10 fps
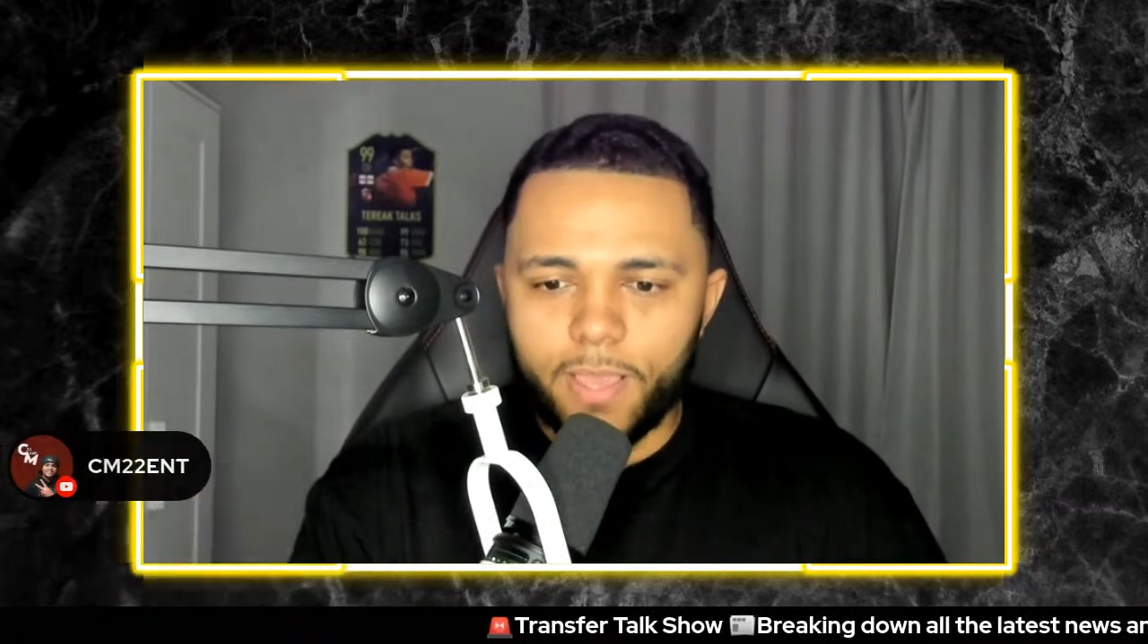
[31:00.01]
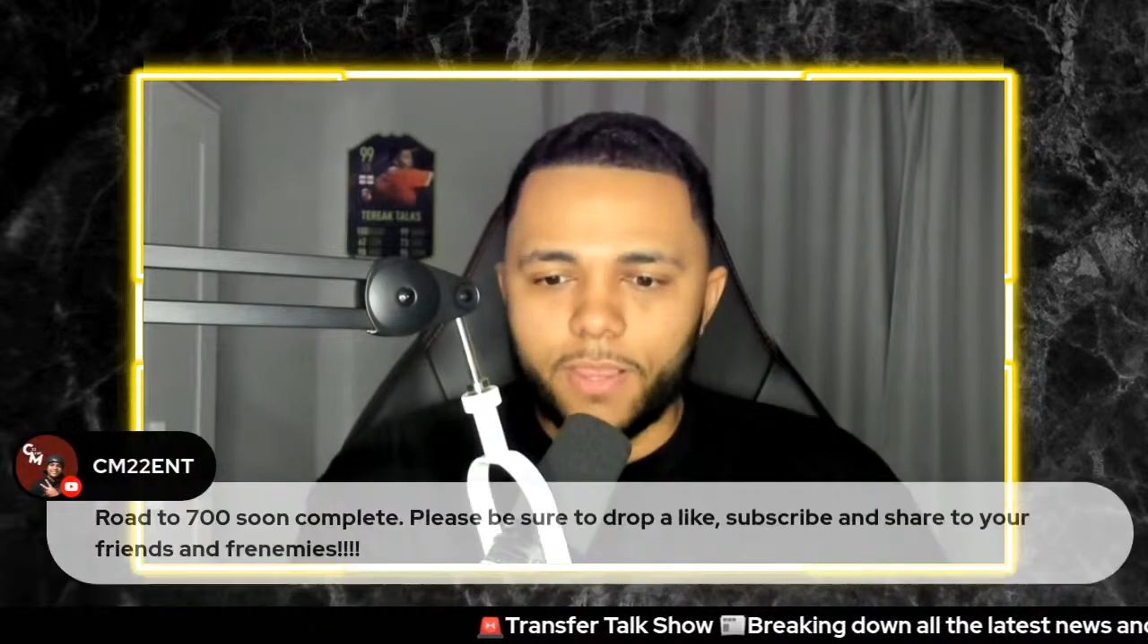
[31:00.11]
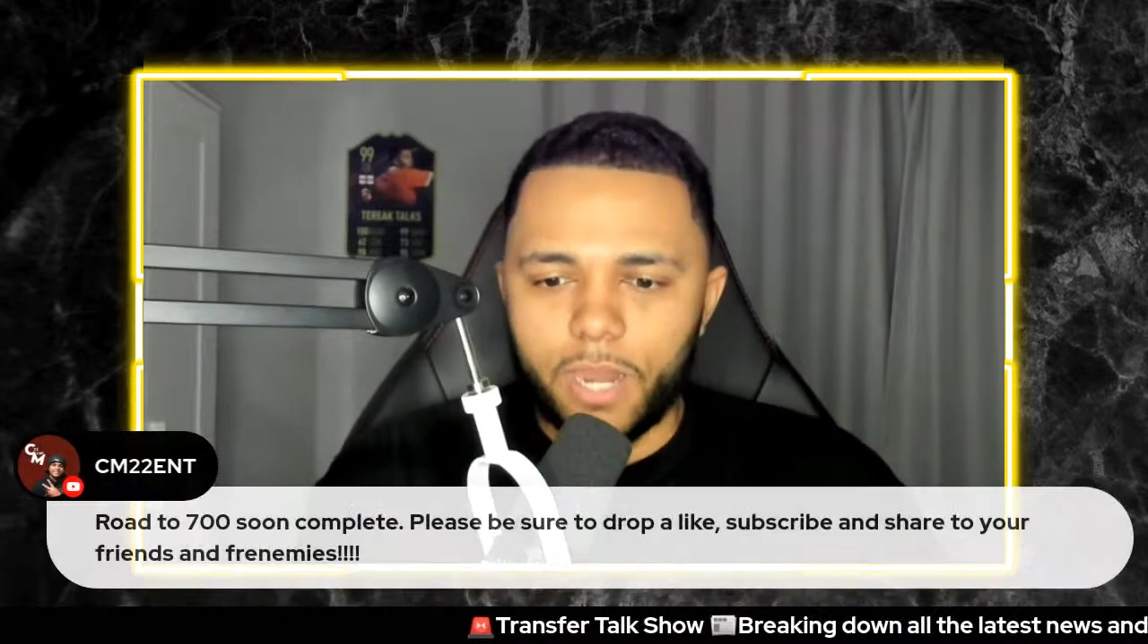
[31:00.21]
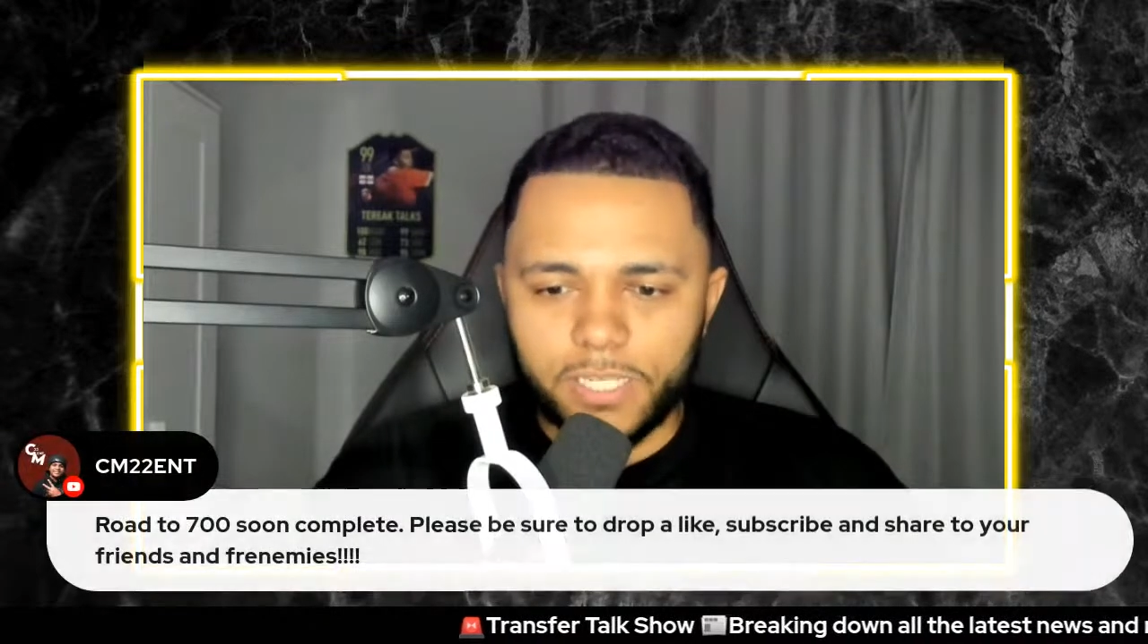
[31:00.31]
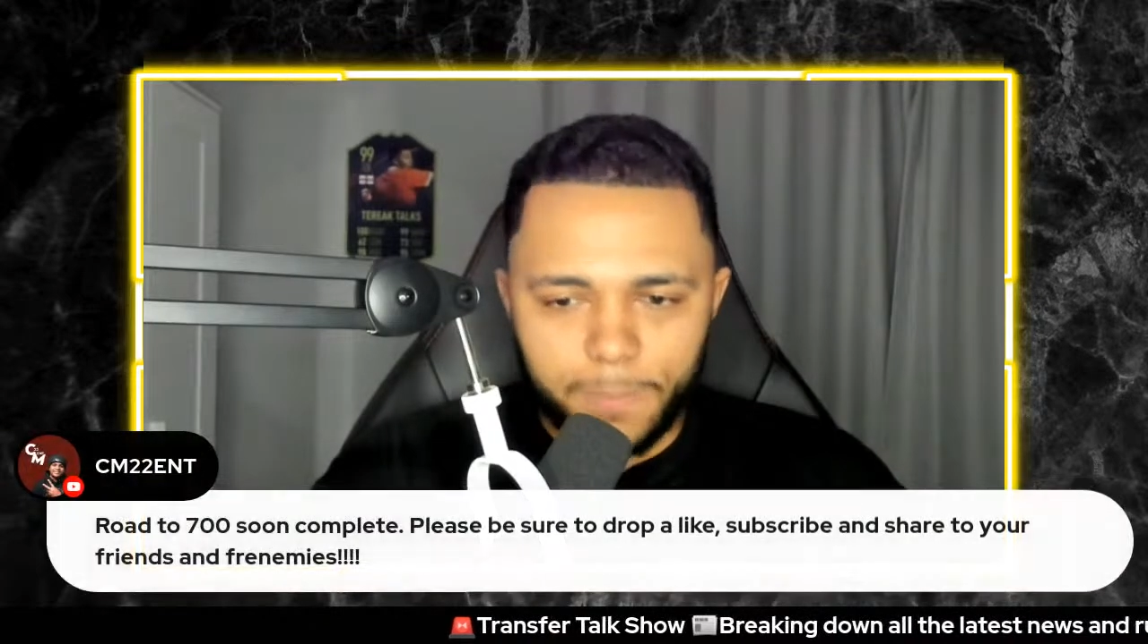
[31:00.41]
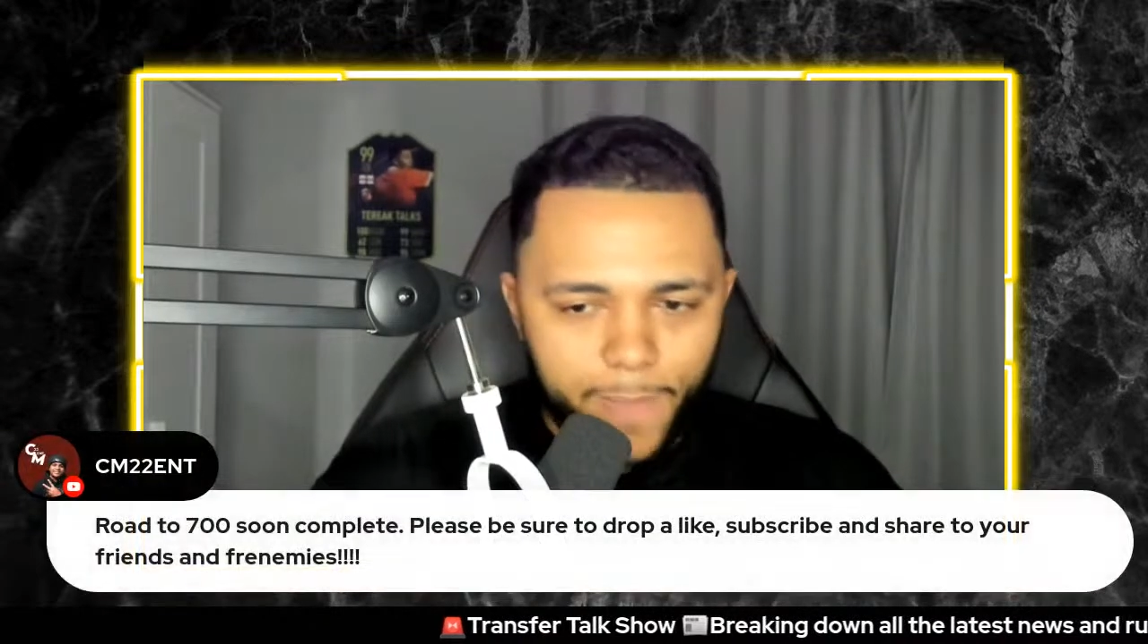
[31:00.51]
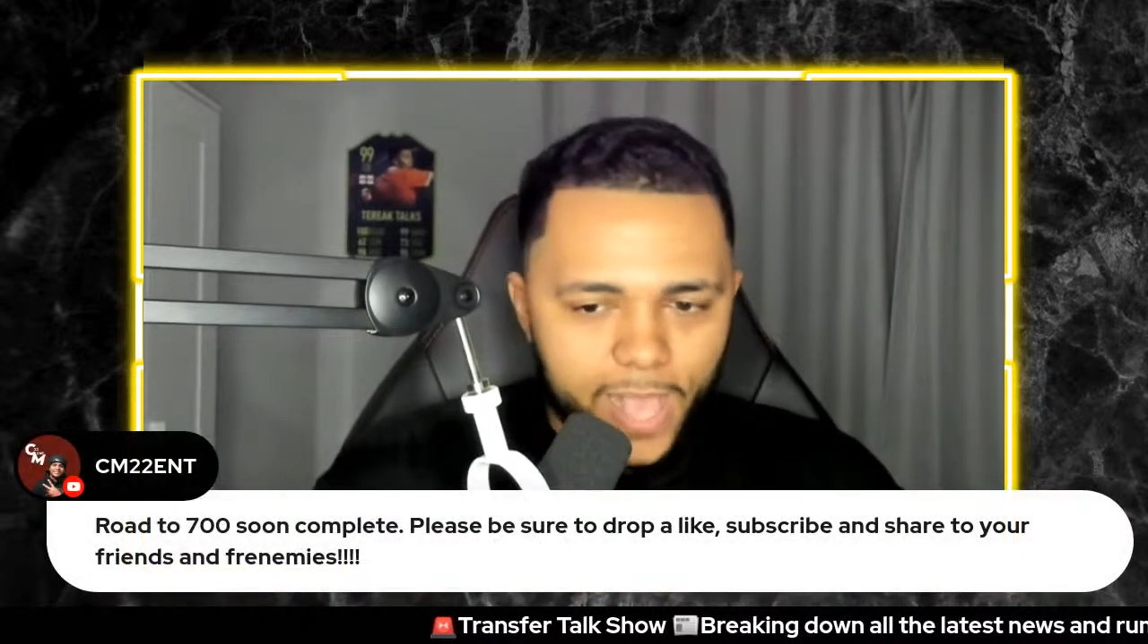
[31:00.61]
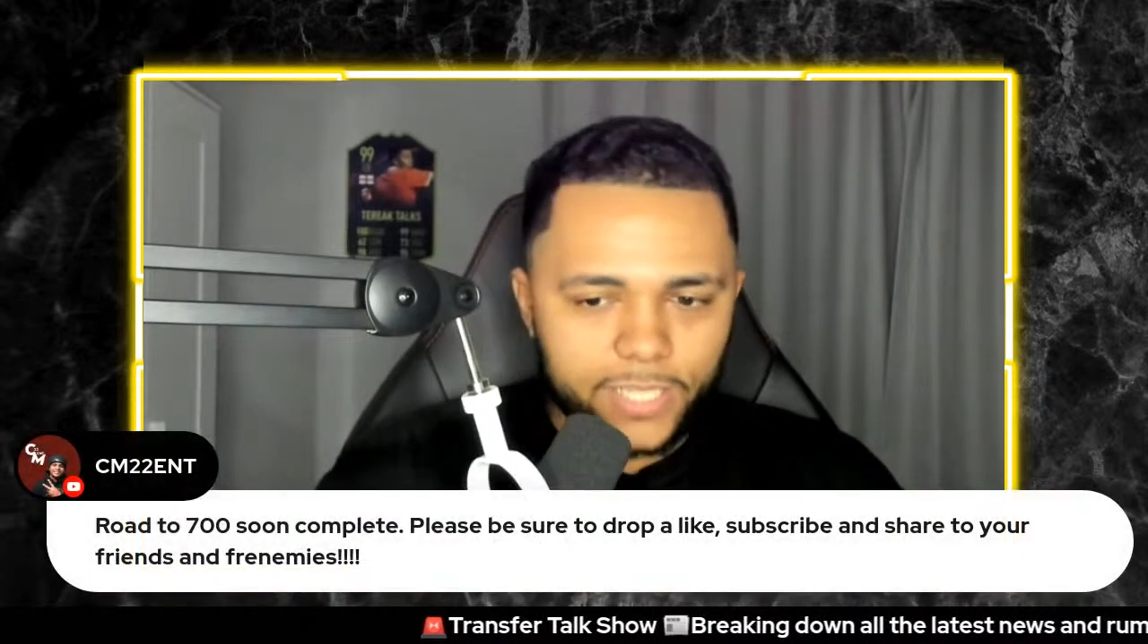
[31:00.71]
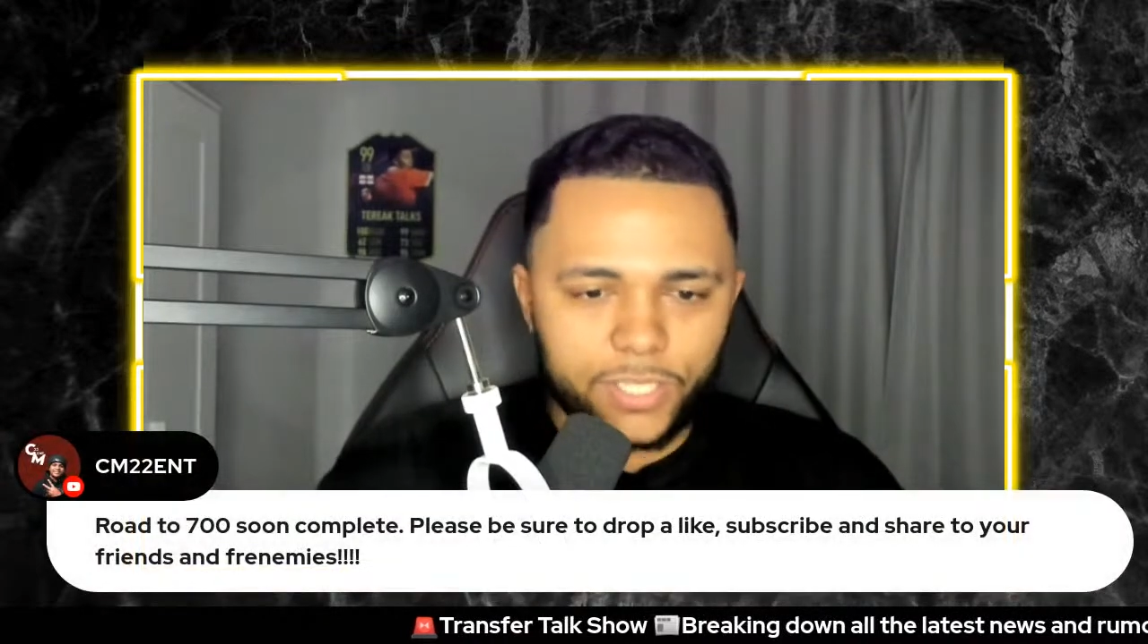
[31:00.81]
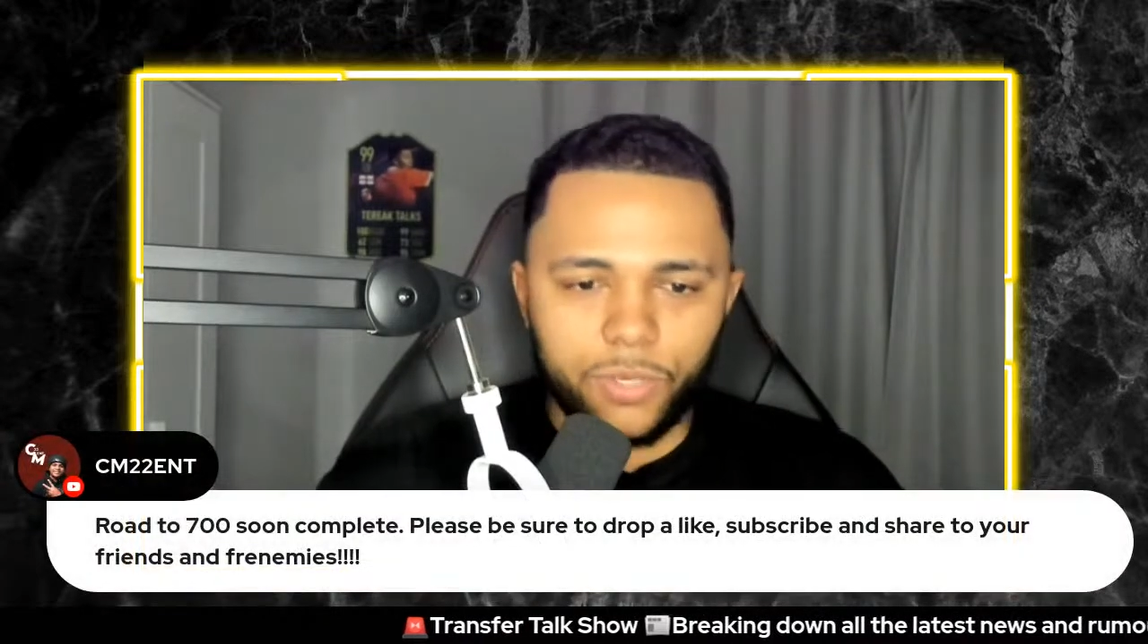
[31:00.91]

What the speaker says: the likes of Paxson